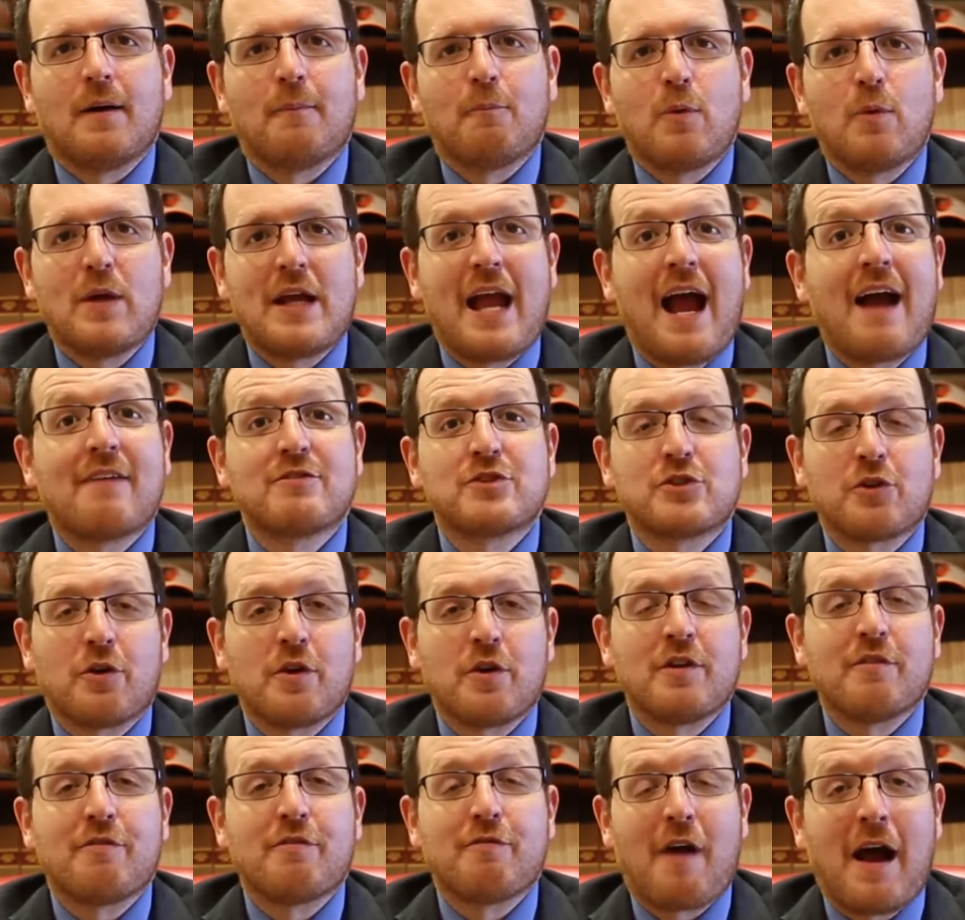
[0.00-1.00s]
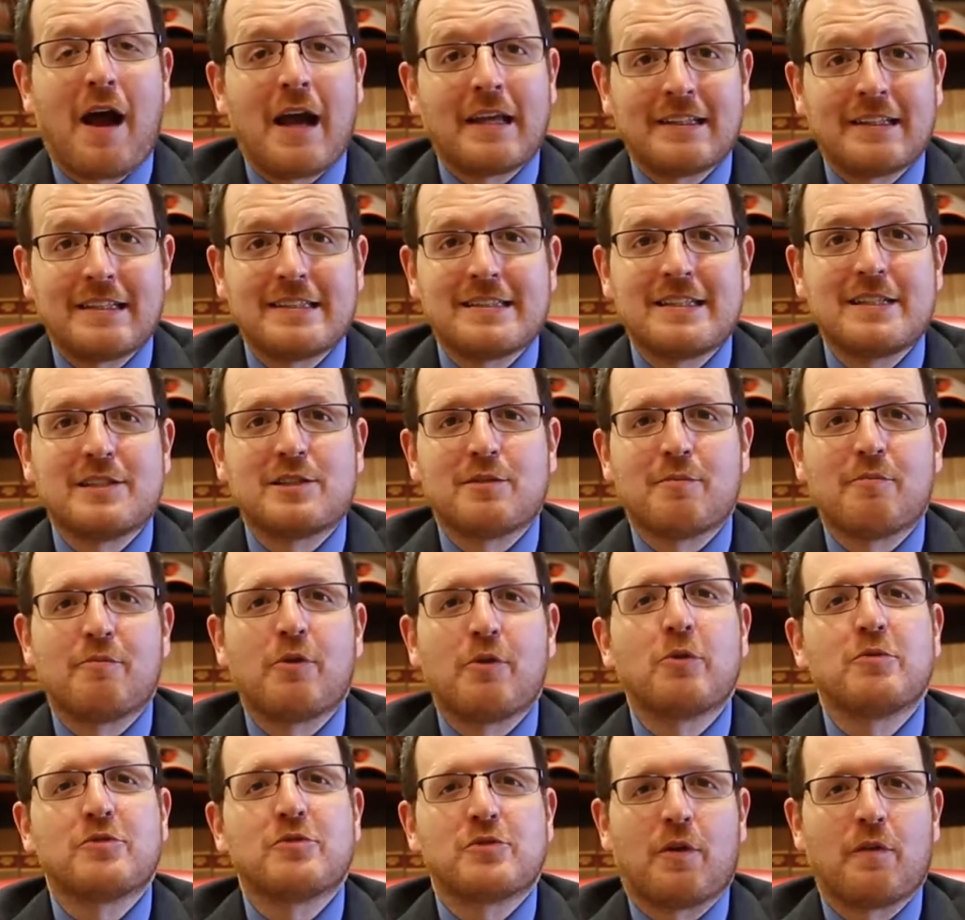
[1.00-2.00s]
We have started to finally see some
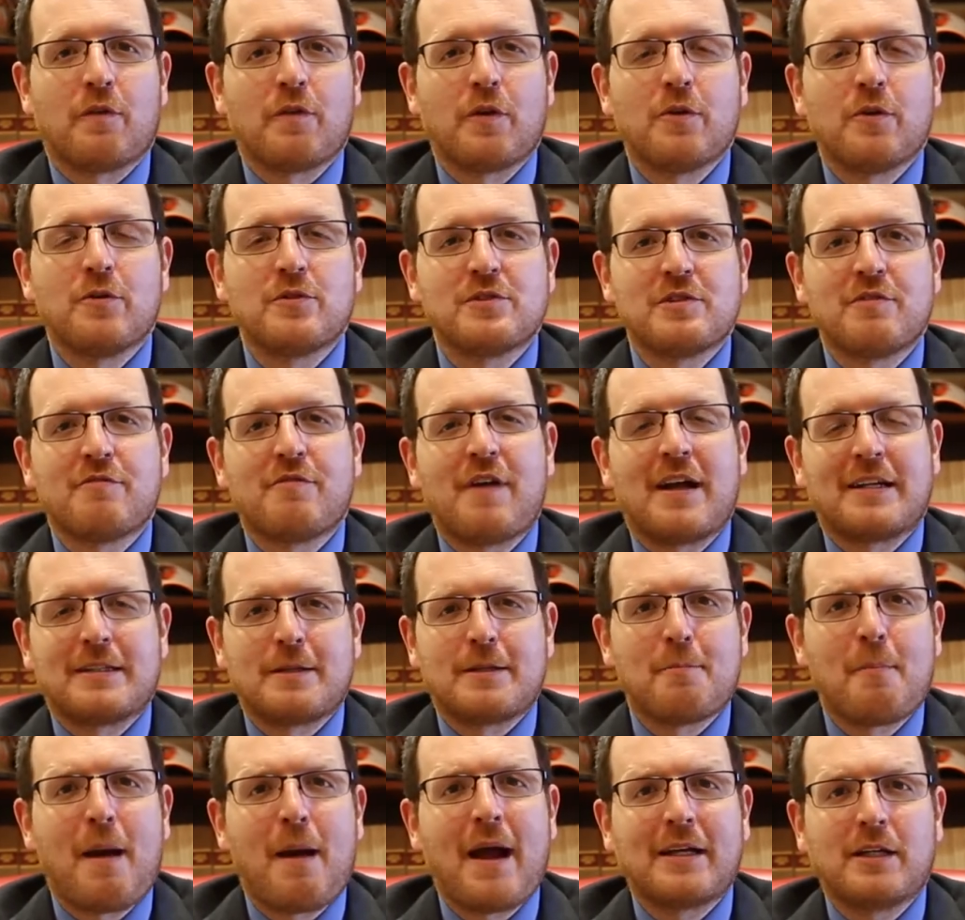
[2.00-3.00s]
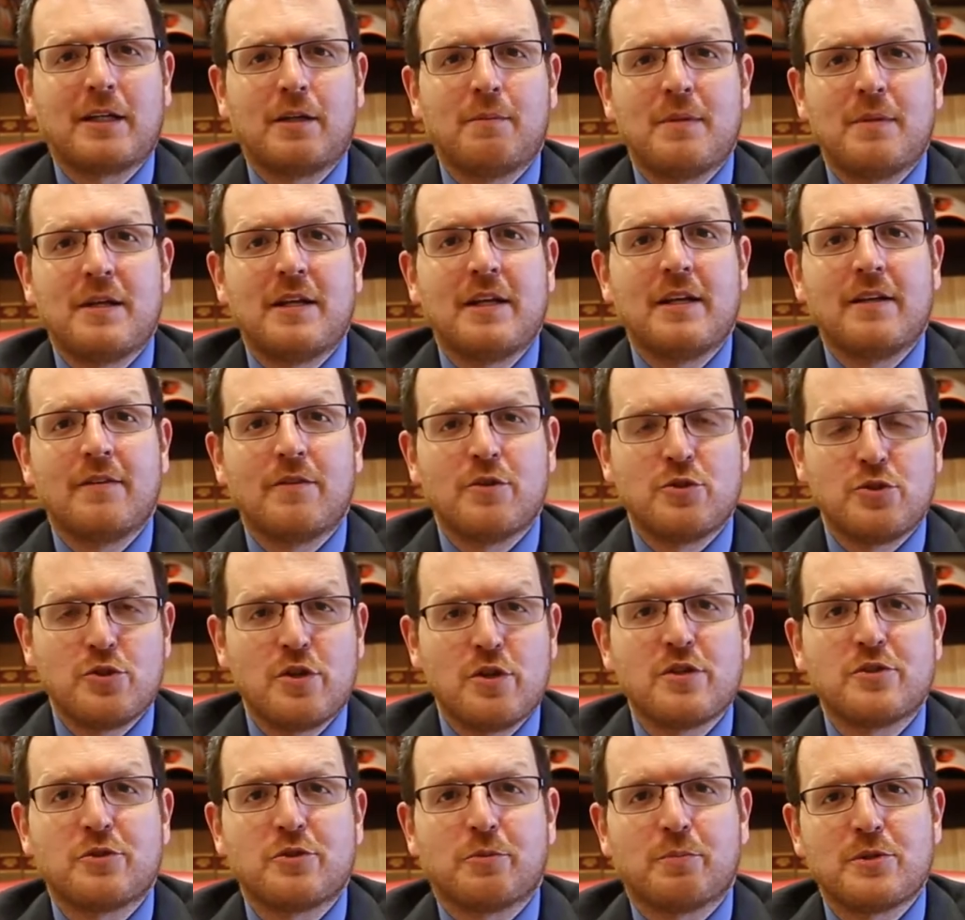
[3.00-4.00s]
votes on those. In fact, in my committee, the
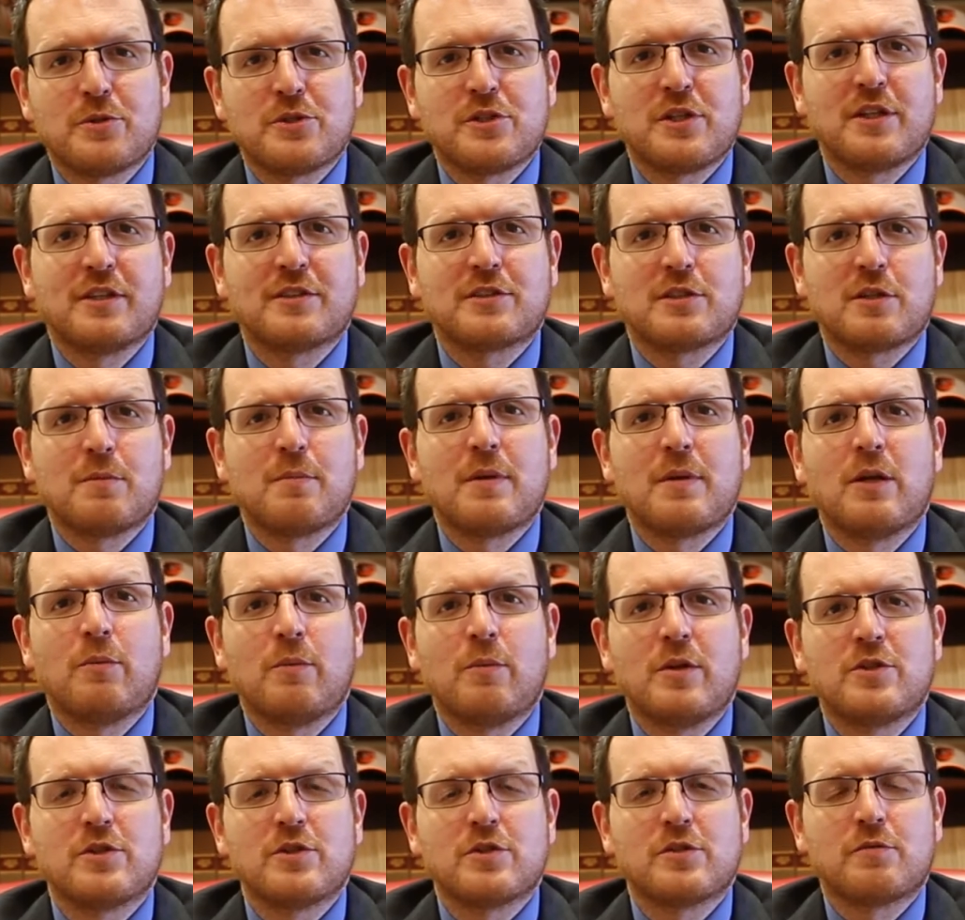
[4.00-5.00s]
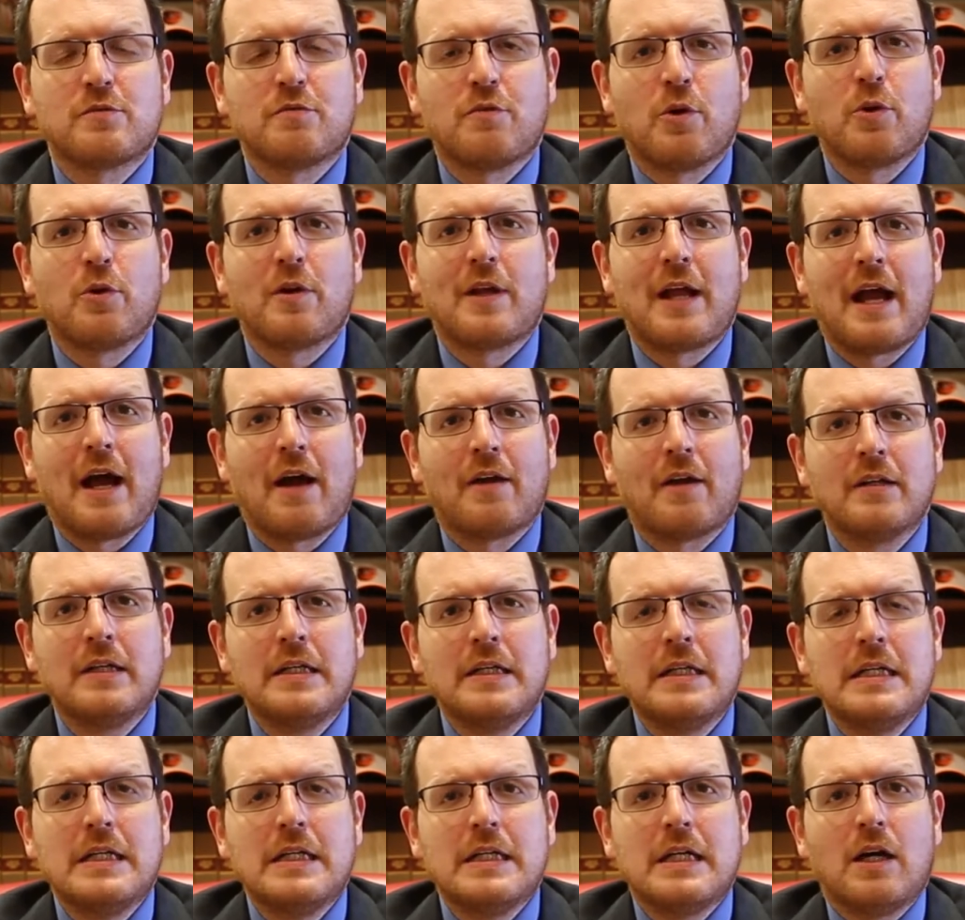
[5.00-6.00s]
Judicial Proceedings Committee, we just voted out
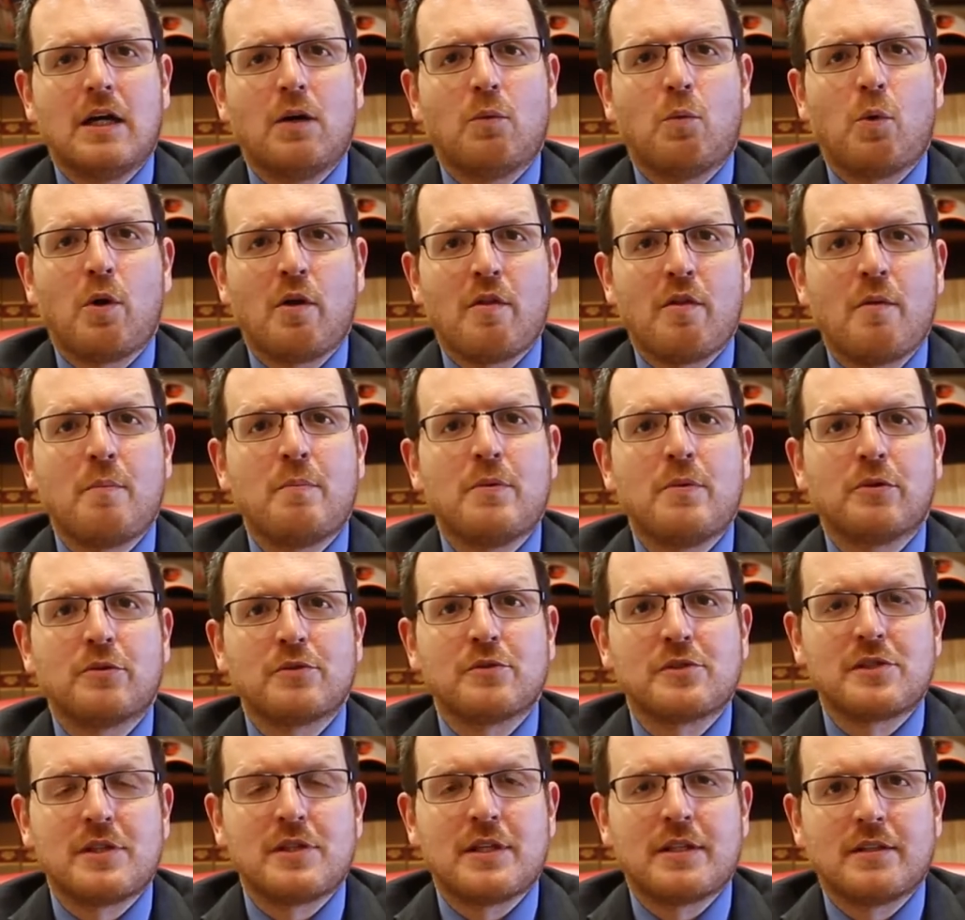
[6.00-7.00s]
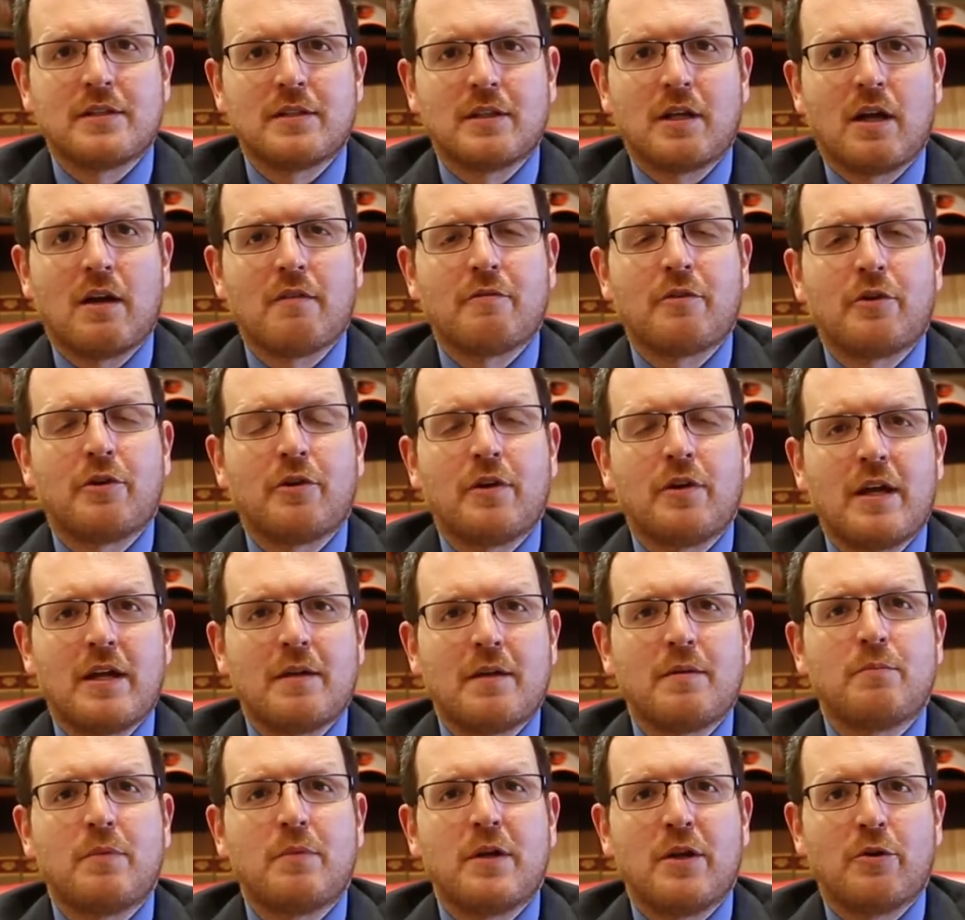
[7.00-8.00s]
one of the bills that the governor
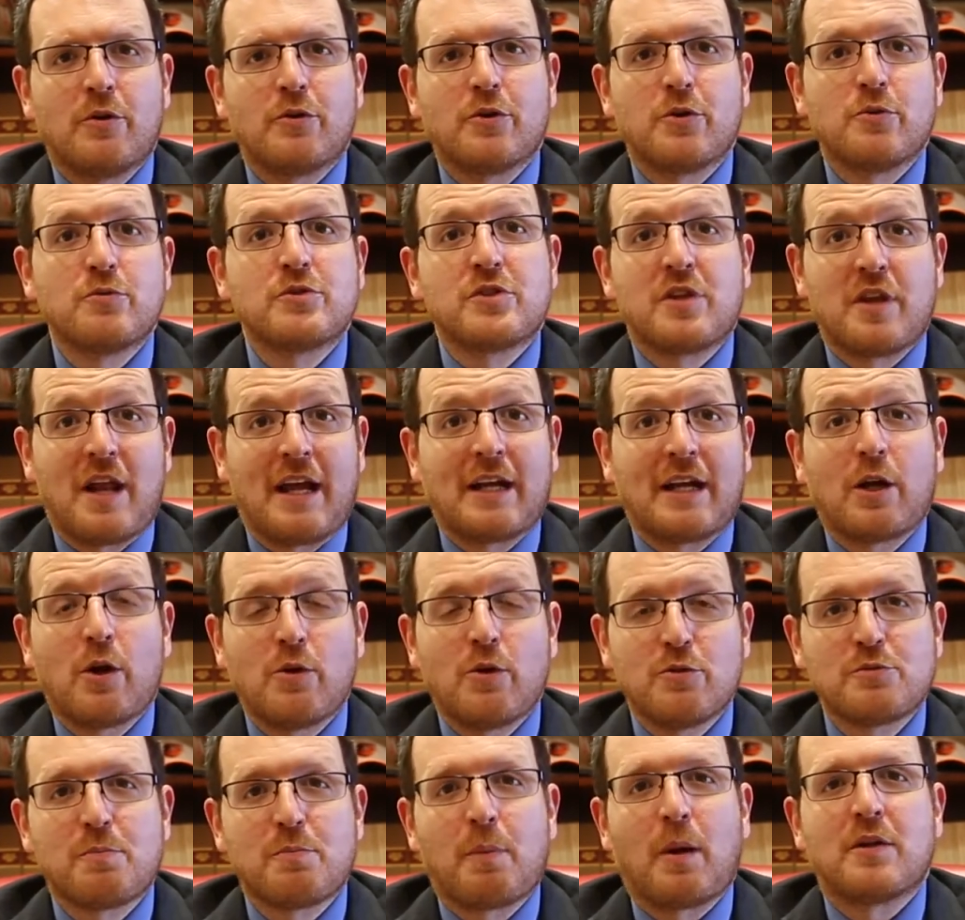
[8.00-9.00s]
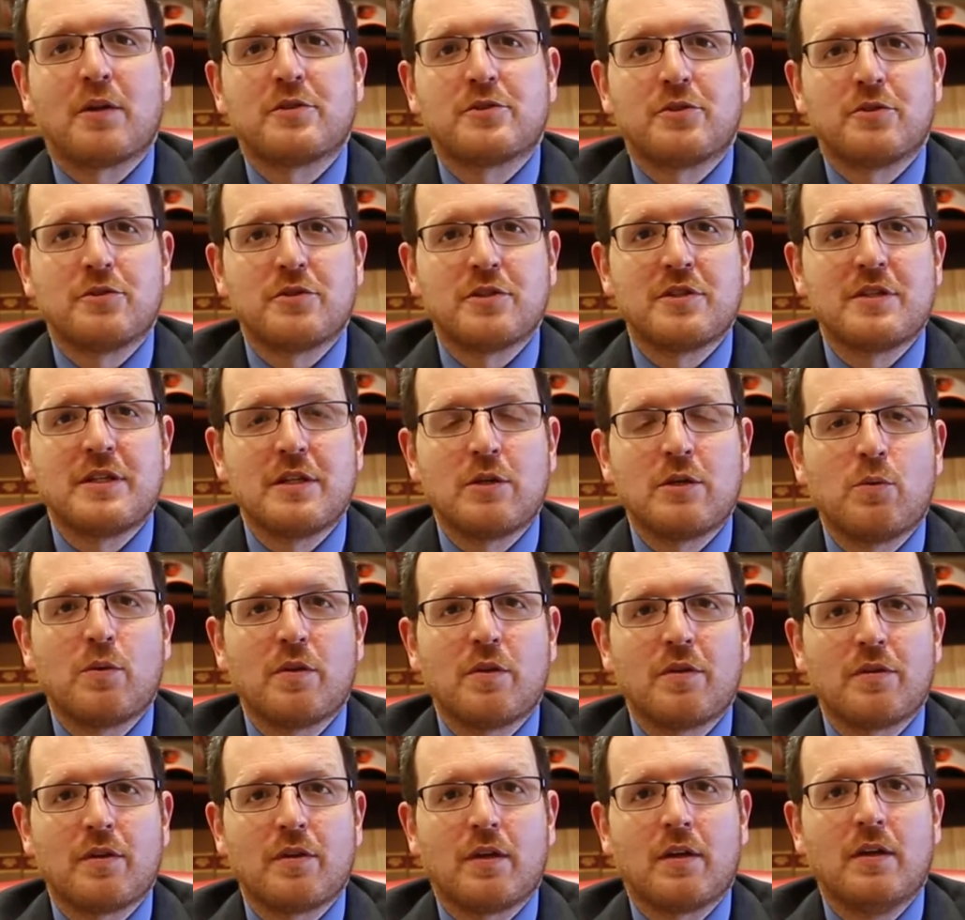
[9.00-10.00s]
had introduced that I co-sponsored to deal
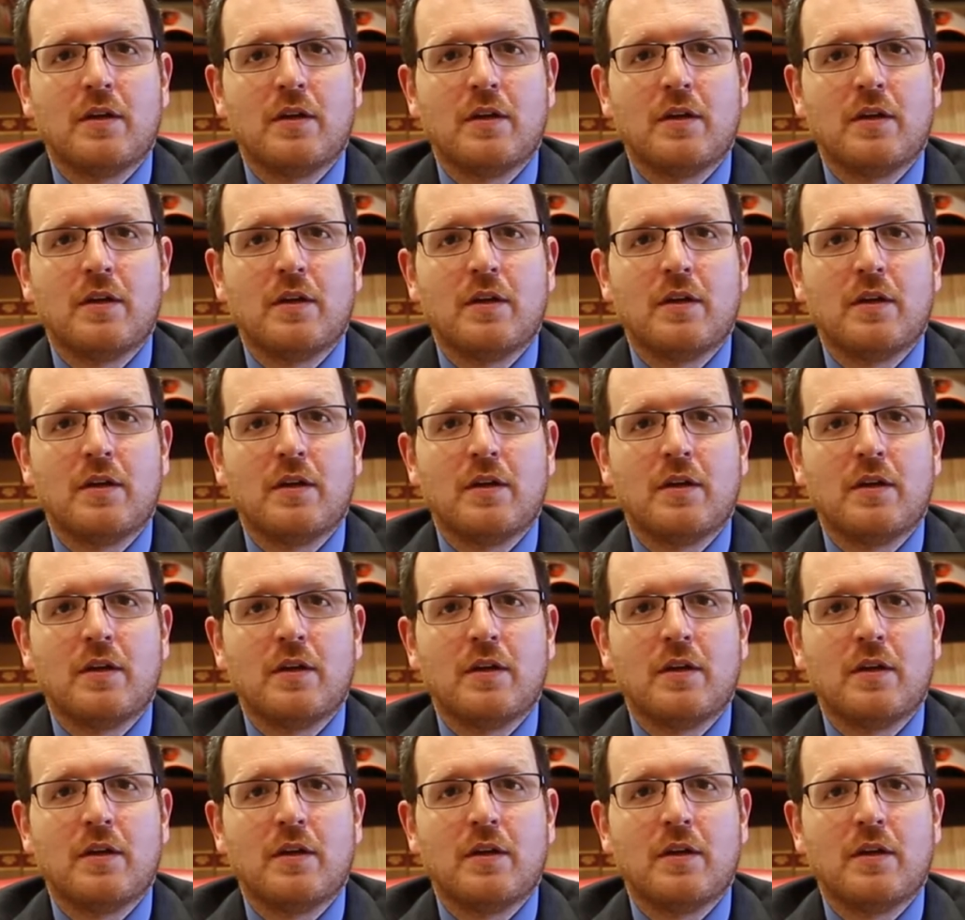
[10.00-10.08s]
with